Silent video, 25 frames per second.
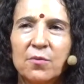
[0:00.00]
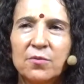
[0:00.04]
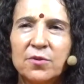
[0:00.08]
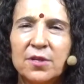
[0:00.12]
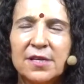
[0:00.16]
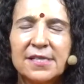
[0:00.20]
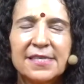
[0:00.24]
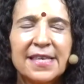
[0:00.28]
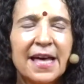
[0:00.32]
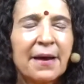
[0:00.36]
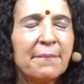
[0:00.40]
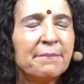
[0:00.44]

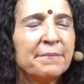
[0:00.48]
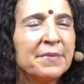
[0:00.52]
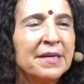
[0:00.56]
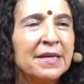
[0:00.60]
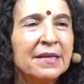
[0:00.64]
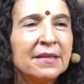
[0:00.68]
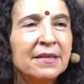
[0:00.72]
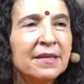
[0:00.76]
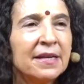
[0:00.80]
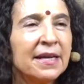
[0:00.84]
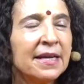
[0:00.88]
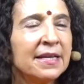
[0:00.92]
Does that
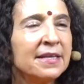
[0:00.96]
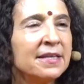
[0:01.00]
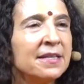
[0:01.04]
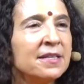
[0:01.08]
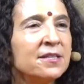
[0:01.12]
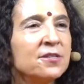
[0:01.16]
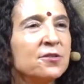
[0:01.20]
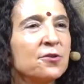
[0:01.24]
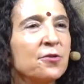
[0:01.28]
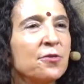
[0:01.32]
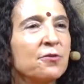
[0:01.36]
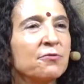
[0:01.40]
mean that I
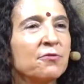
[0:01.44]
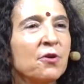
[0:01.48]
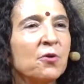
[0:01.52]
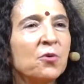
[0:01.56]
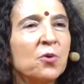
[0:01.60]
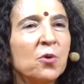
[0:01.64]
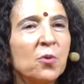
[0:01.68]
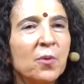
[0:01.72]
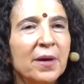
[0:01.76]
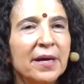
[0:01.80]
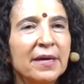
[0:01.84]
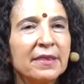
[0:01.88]
need to
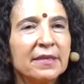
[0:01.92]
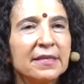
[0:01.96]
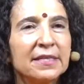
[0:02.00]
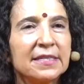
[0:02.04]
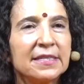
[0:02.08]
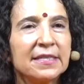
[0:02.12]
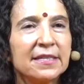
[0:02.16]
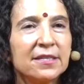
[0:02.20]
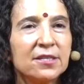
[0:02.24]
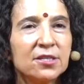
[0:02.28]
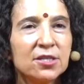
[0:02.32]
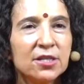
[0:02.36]
throw away the
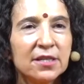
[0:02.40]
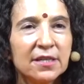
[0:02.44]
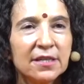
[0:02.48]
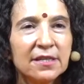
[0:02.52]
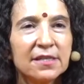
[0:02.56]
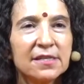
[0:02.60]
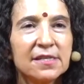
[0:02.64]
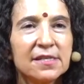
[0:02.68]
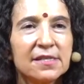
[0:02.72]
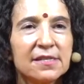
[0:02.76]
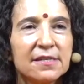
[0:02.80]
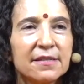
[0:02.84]

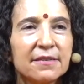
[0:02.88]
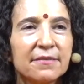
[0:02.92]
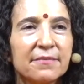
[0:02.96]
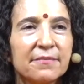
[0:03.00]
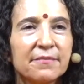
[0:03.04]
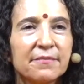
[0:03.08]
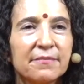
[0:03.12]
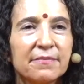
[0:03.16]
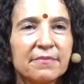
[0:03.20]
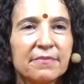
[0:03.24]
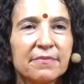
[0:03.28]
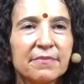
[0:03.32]
teachings?"
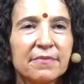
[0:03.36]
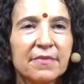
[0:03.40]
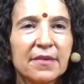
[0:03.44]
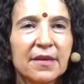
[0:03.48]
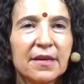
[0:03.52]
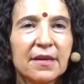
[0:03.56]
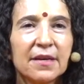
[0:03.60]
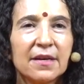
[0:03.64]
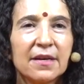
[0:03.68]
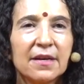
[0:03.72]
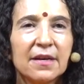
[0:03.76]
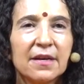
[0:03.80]

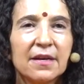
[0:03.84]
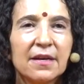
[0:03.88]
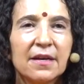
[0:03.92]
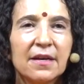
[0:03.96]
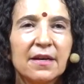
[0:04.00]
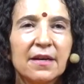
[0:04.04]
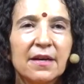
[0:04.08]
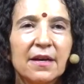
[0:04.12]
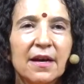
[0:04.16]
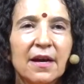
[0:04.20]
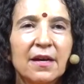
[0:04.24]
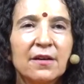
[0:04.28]

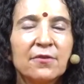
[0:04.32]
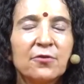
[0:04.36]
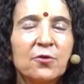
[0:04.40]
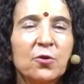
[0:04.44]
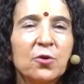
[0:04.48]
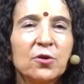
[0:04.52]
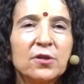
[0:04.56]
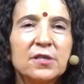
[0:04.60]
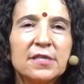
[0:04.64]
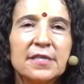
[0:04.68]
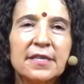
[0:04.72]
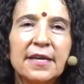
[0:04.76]
And of
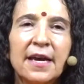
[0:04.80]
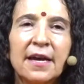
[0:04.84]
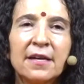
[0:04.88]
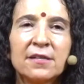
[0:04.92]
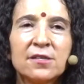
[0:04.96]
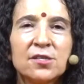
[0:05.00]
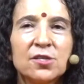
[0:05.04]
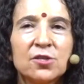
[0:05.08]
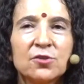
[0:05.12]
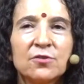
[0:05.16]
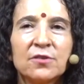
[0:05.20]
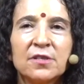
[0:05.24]
course, the
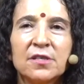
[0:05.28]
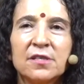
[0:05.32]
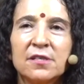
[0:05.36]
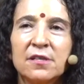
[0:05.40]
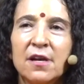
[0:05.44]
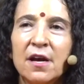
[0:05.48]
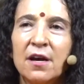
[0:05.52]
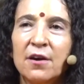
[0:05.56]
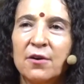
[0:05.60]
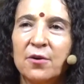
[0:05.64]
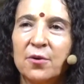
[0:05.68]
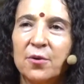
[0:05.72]
answer is
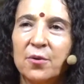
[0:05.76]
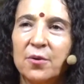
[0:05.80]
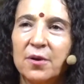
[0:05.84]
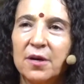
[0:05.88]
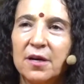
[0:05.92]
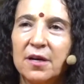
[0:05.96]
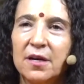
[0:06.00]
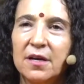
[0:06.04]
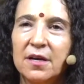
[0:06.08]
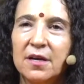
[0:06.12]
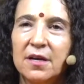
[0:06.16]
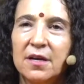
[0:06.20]
no.
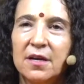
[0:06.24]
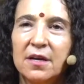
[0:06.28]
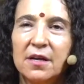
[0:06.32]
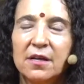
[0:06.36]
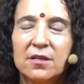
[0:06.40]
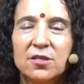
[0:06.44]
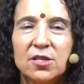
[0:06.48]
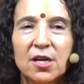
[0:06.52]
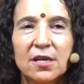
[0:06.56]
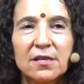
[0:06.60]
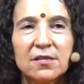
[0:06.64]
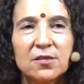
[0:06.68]

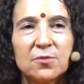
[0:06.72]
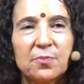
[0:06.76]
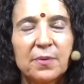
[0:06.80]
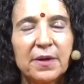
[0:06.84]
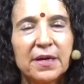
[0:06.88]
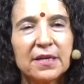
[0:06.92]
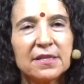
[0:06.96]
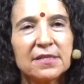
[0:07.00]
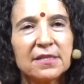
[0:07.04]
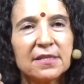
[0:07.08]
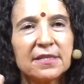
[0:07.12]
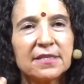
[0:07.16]
Just
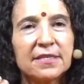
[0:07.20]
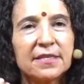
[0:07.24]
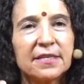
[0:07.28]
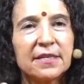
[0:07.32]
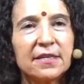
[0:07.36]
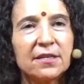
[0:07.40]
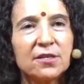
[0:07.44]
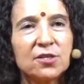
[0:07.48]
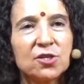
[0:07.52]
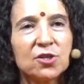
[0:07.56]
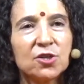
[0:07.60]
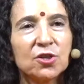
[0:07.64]
because a
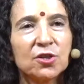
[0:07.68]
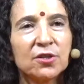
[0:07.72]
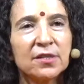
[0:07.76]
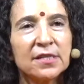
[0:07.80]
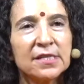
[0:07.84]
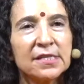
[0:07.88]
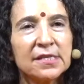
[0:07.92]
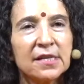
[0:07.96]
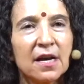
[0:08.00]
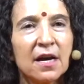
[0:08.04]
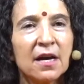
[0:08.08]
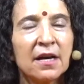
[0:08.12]
teacher
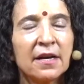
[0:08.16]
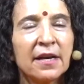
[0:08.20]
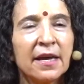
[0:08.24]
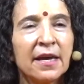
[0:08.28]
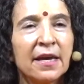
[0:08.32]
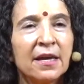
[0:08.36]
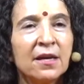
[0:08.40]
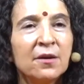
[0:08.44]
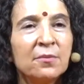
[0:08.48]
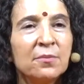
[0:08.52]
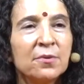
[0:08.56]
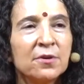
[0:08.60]
is
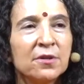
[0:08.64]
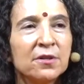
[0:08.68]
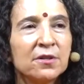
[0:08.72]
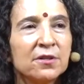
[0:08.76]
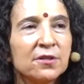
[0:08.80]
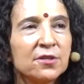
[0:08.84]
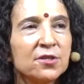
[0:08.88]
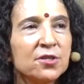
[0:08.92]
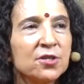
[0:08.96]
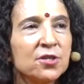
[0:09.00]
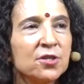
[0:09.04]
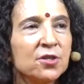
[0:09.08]

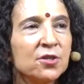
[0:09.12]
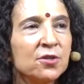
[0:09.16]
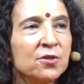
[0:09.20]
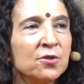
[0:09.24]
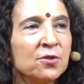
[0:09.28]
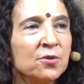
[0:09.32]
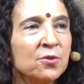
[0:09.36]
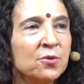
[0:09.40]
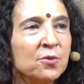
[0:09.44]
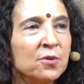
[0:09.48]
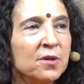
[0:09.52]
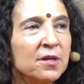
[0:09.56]
unable
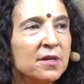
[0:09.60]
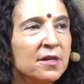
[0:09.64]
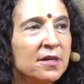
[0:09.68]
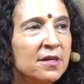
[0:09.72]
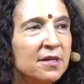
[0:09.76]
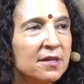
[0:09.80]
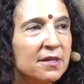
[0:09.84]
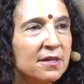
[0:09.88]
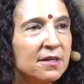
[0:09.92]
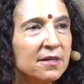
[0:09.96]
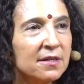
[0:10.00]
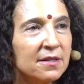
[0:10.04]
to
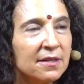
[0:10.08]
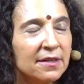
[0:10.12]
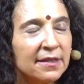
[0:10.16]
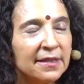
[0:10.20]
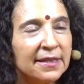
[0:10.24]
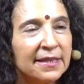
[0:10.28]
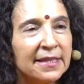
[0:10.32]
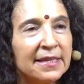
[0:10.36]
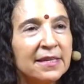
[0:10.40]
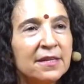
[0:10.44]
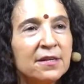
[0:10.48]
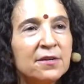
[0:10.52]

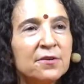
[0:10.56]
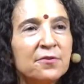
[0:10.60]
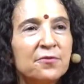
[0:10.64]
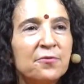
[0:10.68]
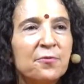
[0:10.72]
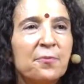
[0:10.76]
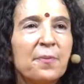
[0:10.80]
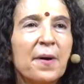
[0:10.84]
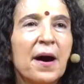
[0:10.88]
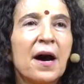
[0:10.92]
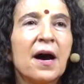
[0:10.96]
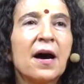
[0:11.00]

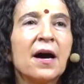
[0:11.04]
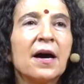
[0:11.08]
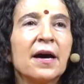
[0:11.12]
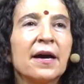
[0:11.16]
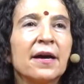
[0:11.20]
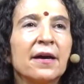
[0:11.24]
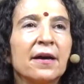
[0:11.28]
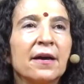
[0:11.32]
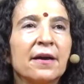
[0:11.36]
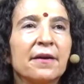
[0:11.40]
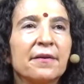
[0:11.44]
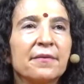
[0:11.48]
live
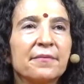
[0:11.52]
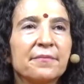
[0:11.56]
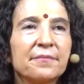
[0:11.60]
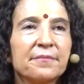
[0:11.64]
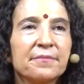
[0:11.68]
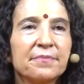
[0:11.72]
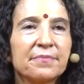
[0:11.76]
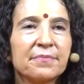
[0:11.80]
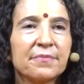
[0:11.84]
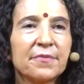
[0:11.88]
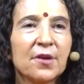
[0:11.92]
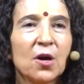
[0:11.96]
by
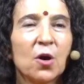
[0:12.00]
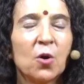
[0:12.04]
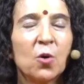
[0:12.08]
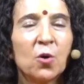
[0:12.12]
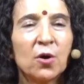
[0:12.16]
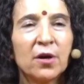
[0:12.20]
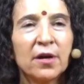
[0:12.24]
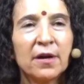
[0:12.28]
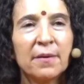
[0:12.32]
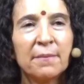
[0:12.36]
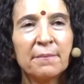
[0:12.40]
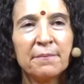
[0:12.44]

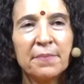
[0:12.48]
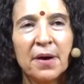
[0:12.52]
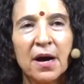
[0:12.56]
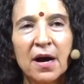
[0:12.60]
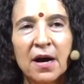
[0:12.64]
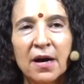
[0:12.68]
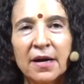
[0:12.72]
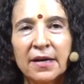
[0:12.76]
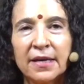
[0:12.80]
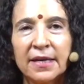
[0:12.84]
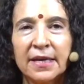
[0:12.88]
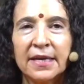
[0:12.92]
or
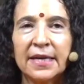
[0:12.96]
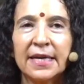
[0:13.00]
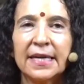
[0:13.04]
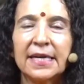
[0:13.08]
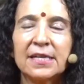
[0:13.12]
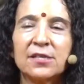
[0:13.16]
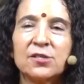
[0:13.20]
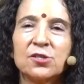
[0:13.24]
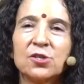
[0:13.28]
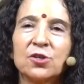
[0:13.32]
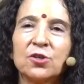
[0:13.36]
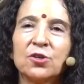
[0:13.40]
embody
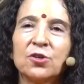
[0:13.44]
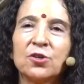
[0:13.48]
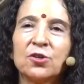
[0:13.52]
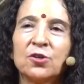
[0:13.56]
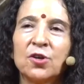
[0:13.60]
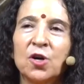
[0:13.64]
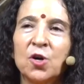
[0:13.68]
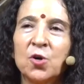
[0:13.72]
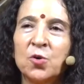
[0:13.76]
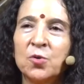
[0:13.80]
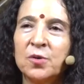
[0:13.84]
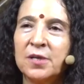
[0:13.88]
his or
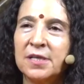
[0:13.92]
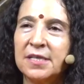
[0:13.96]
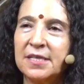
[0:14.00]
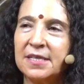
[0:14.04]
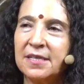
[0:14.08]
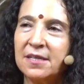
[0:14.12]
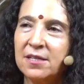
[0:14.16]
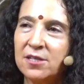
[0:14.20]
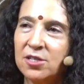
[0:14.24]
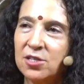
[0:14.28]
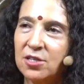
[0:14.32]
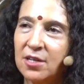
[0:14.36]
her own
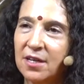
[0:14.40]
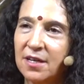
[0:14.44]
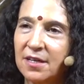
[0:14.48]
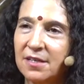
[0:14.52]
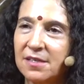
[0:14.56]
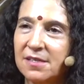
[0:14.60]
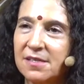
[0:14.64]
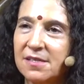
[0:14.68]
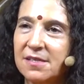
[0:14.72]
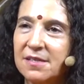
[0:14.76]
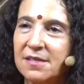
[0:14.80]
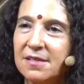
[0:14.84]

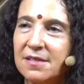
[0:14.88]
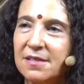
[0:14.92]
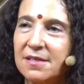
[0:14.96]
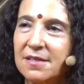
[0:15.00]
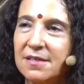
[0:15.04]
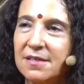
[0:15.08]
teachings